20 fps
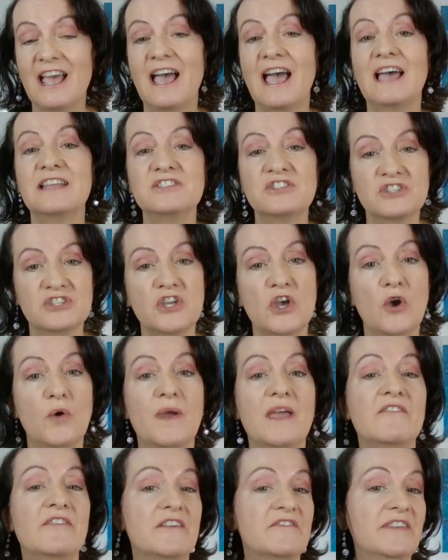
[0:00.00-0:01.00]
And so
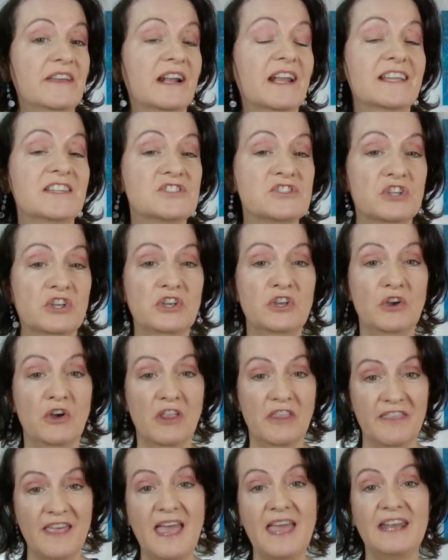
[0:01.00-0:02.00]
if I feel
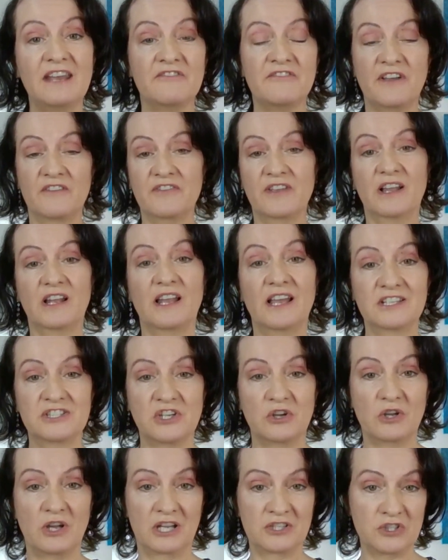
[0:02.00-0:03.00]
insecure then, if I feel like
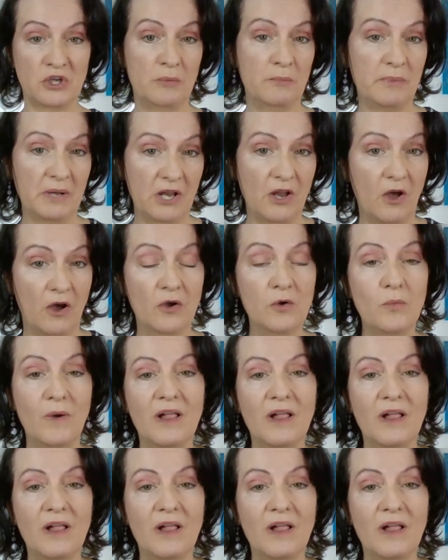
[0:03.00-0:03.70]
I don't belong,